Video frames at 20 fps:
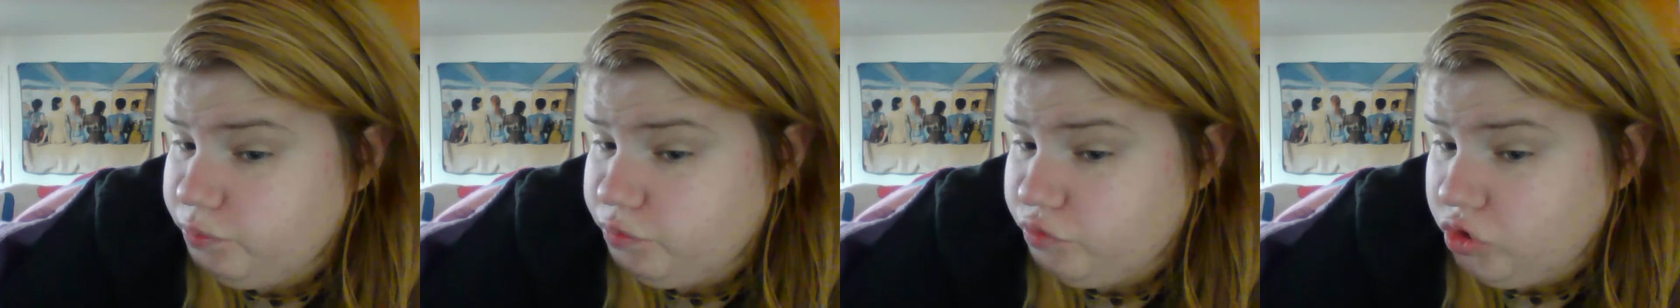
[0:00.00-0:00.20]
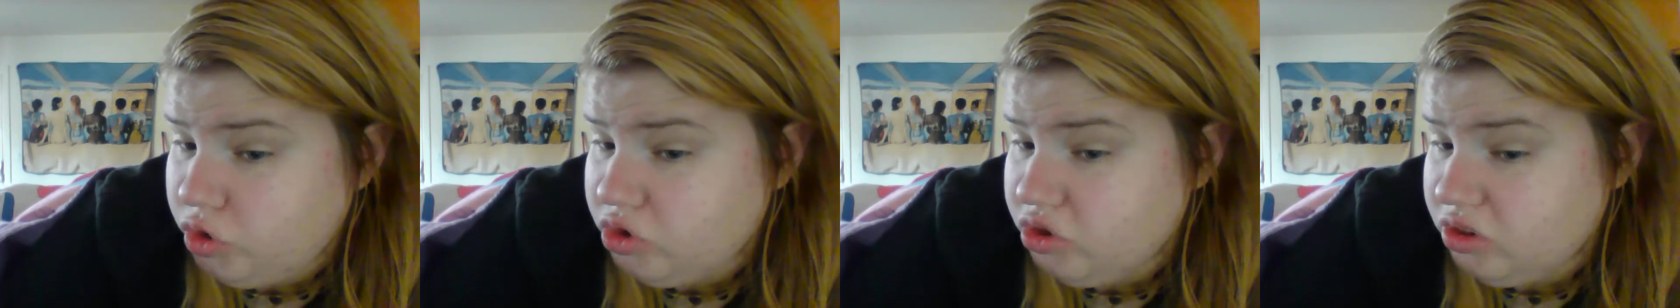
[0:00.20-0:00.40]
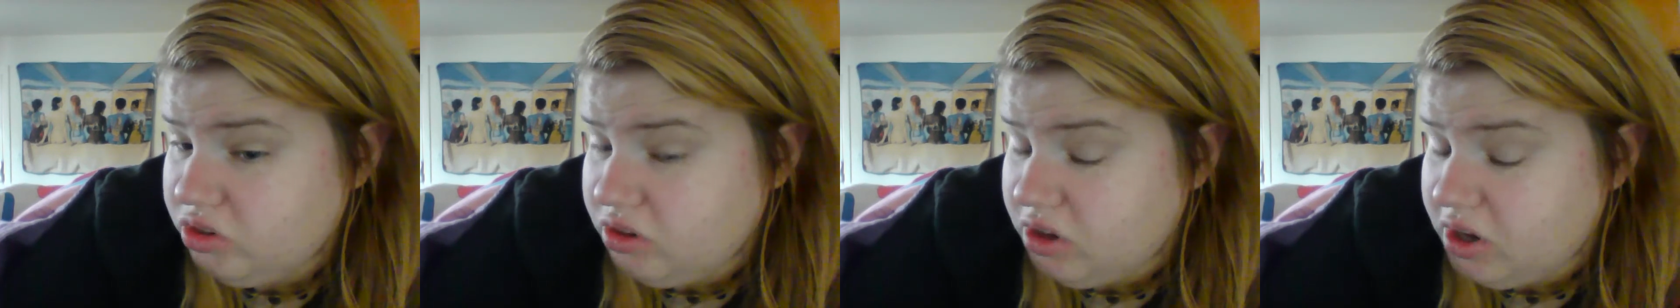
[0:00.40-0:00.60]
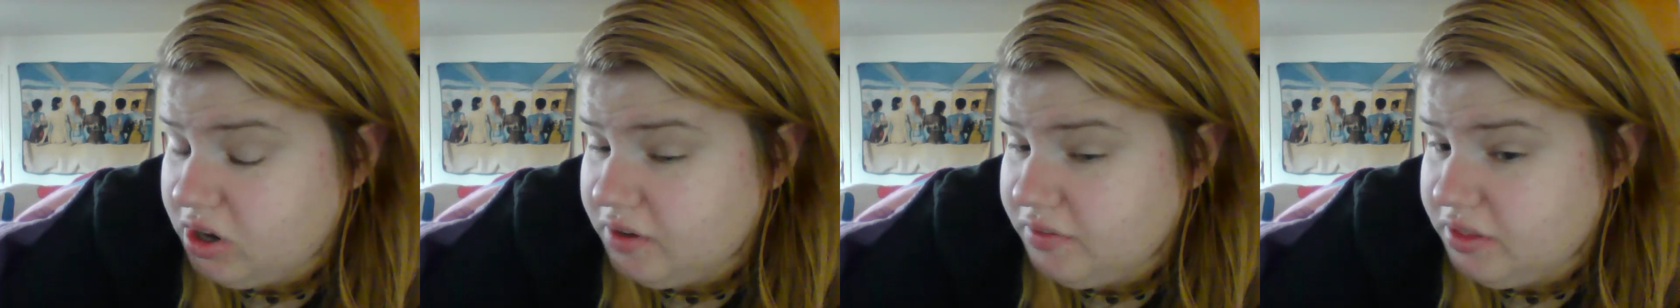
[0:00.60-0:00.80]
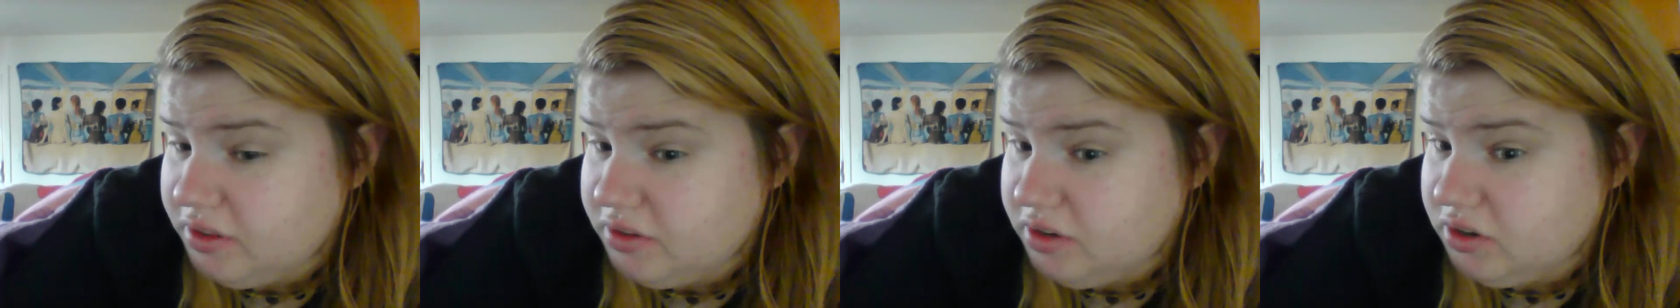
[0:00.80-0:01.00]
for a lot
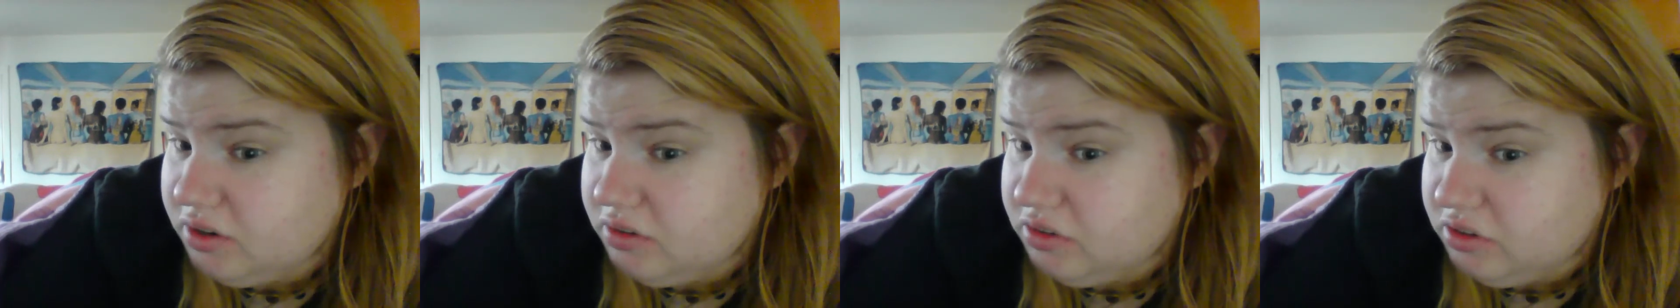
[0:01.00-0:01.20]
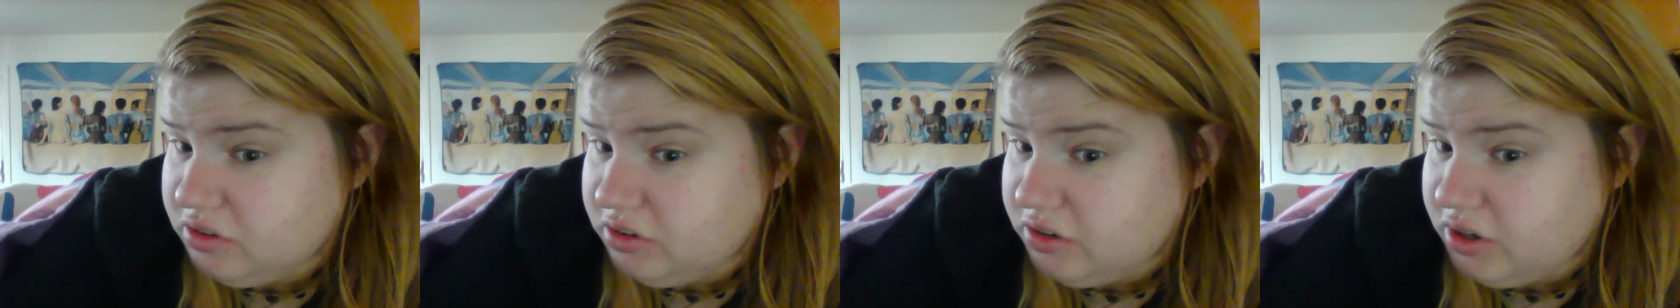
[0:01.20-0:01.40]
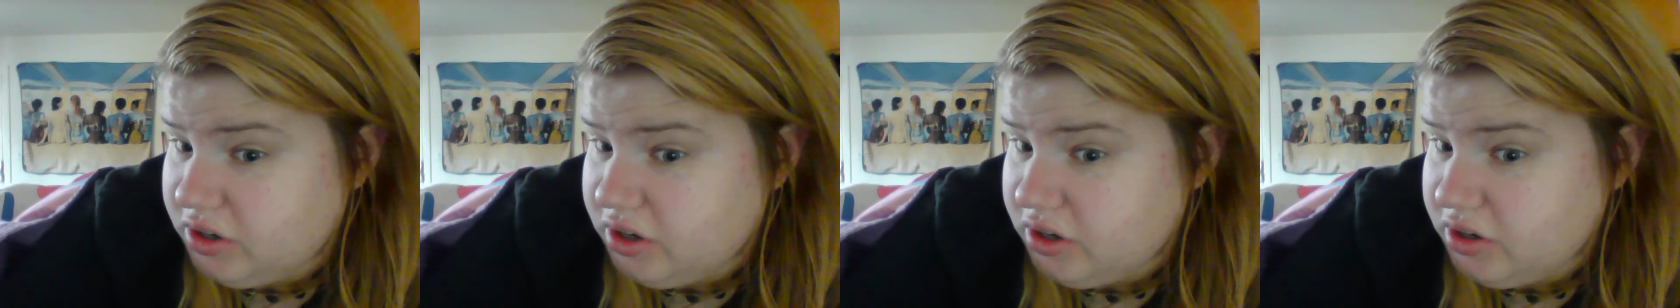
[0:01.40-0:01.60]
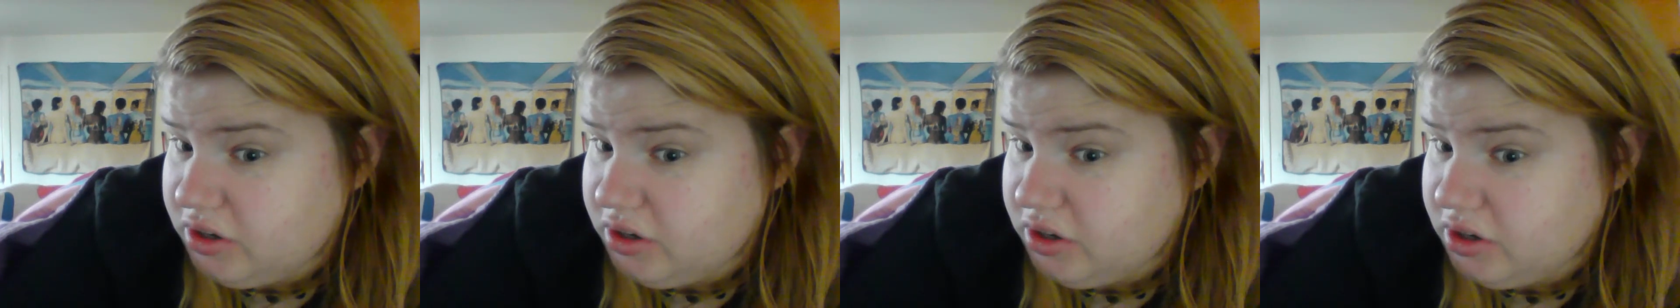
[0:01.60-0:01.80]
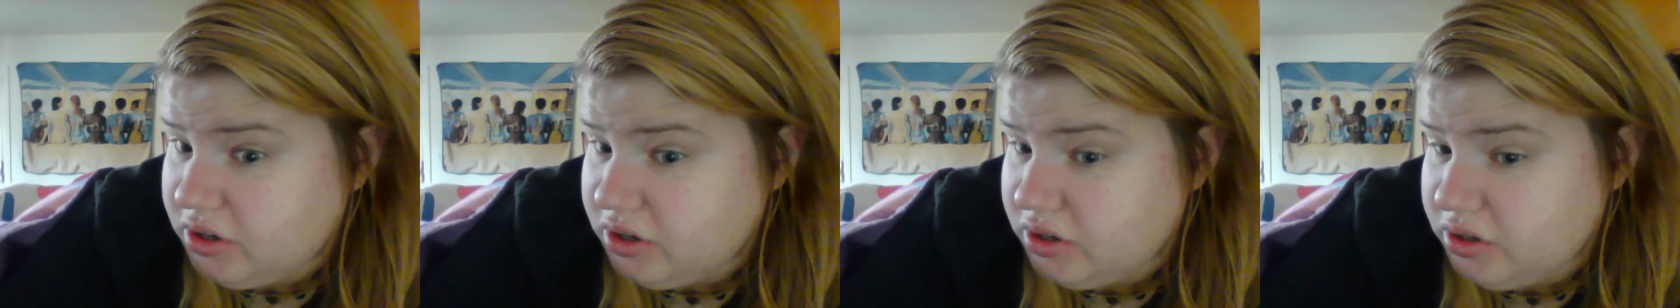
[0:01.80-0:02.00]
of the things she's
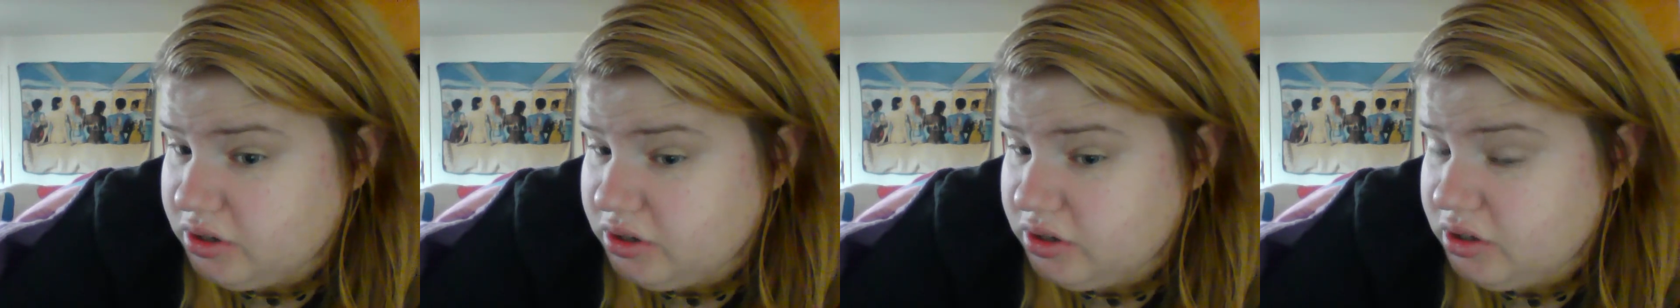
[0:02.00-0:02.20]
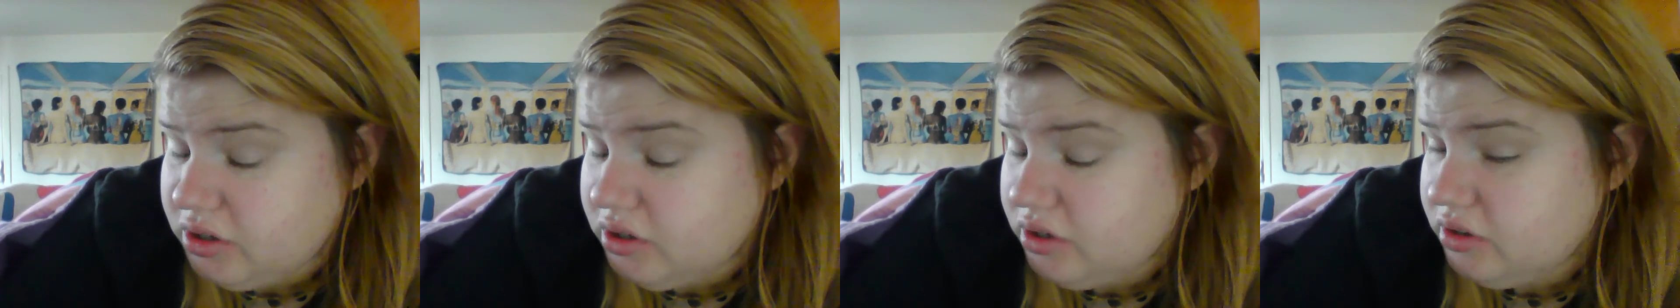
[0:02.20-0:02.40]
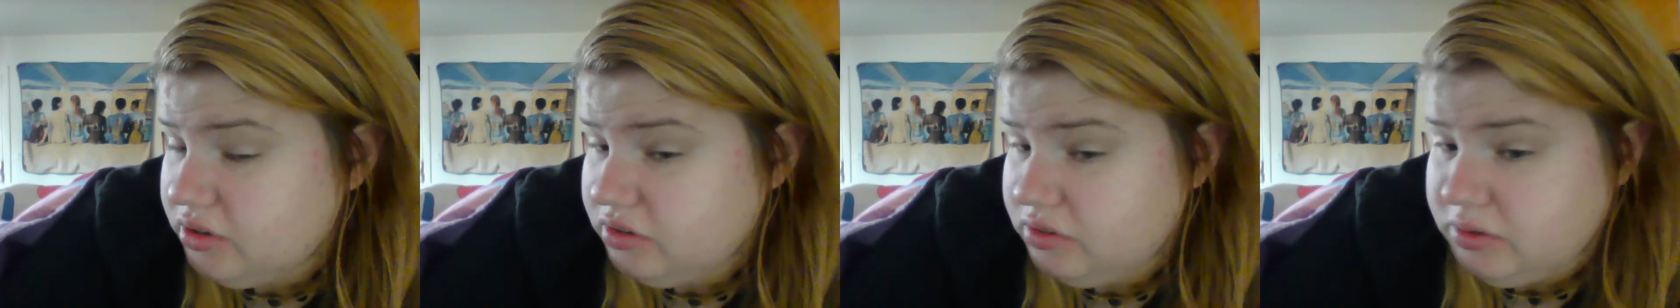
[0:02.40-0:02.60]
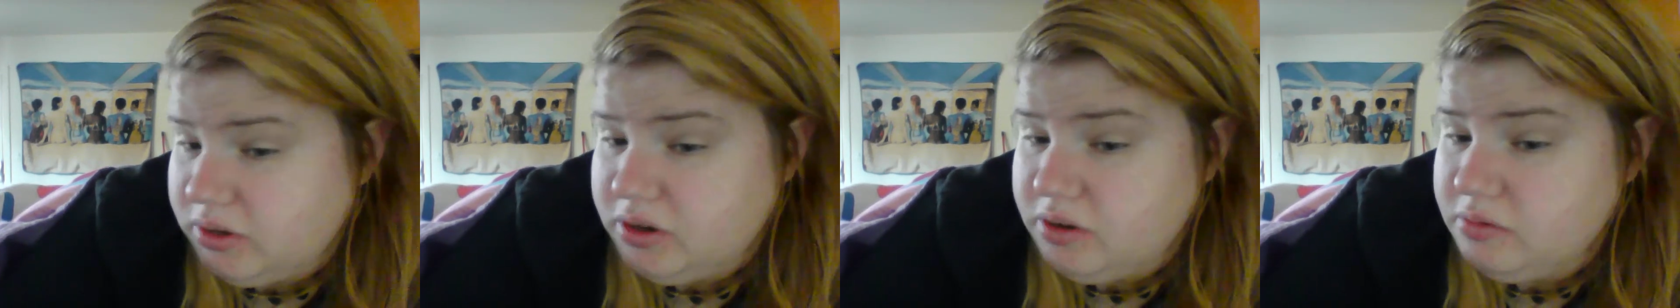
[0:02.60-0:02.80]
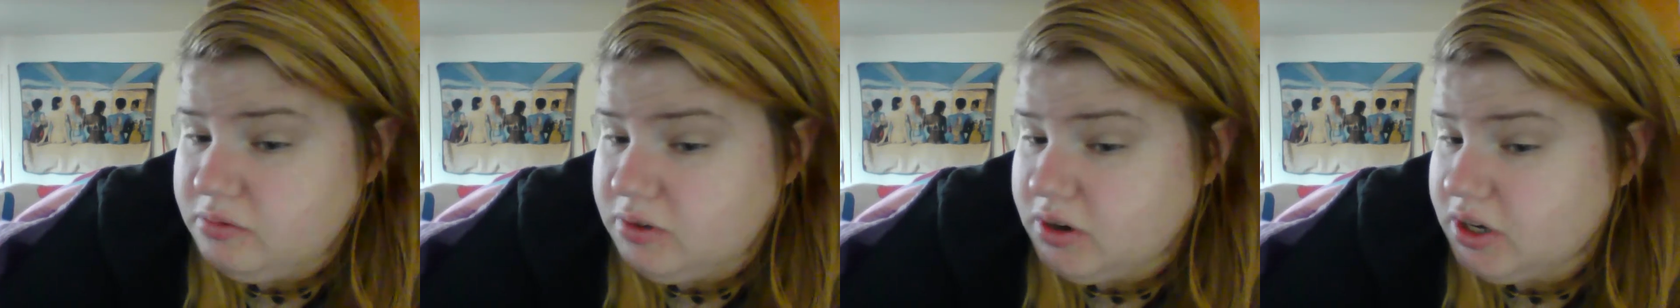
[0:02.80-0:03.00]
done. So I
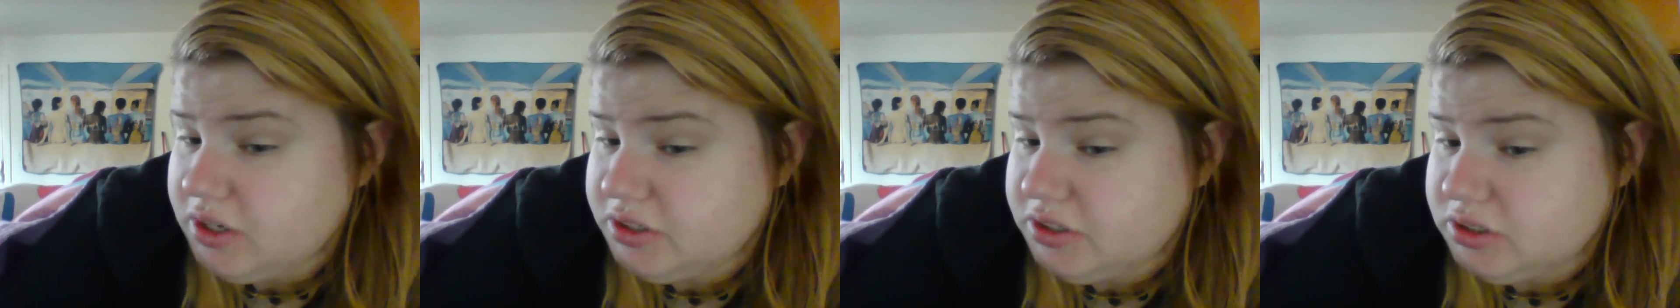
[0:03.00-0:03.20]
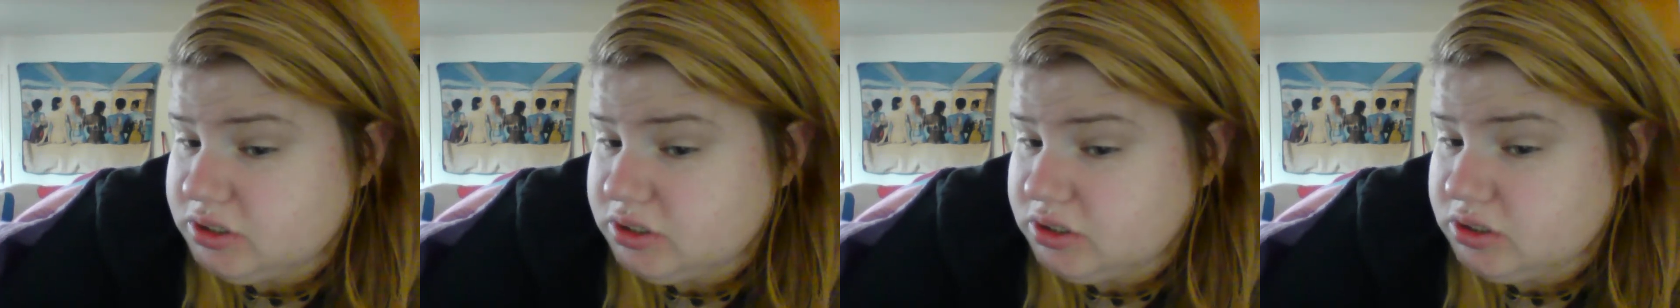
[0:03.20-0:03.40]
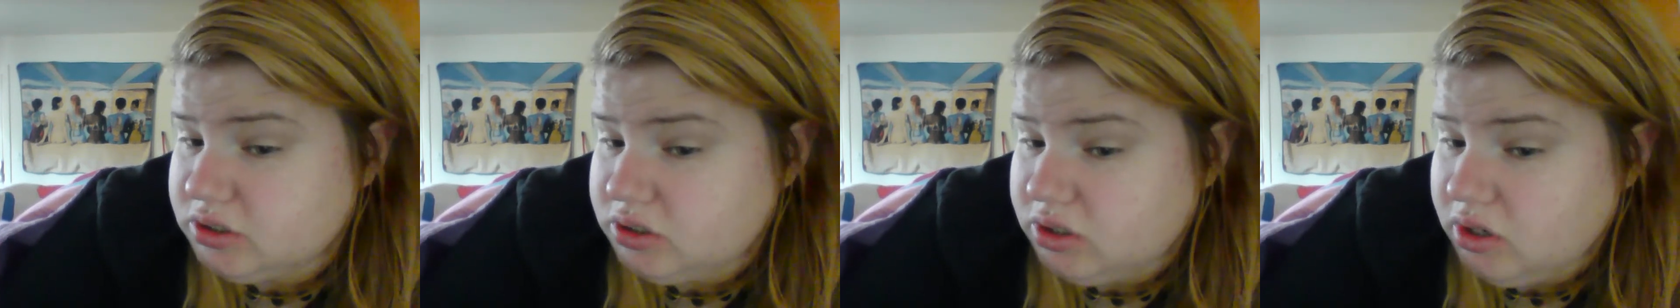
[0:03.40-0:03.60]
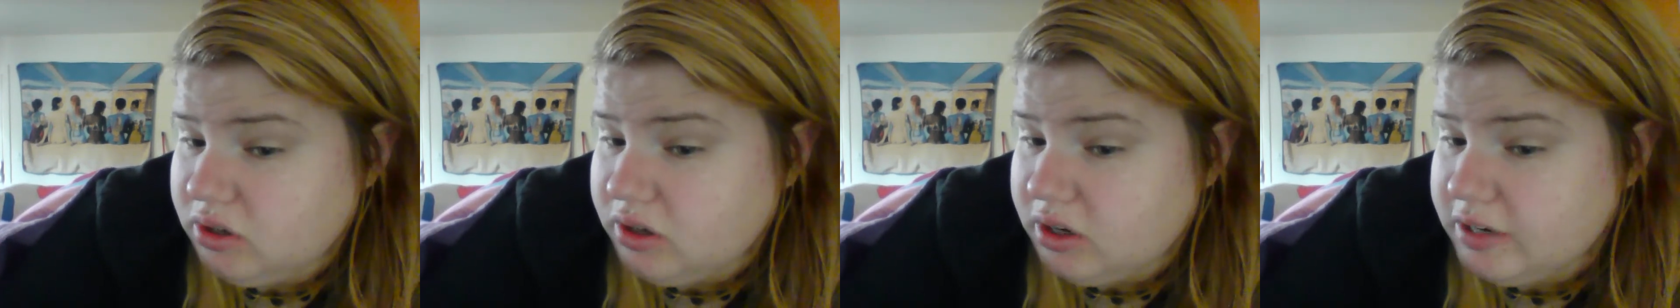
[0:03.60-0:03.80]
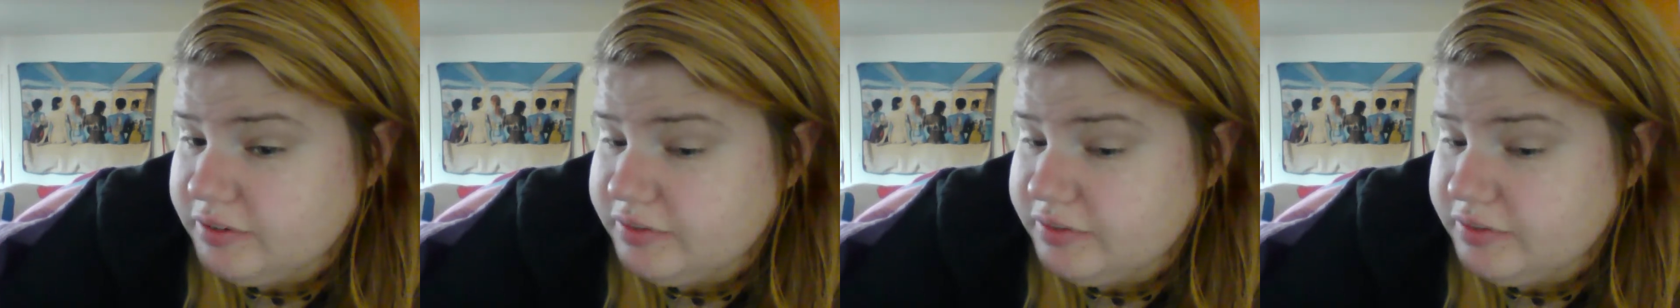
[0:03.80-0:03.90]
don't watch a lot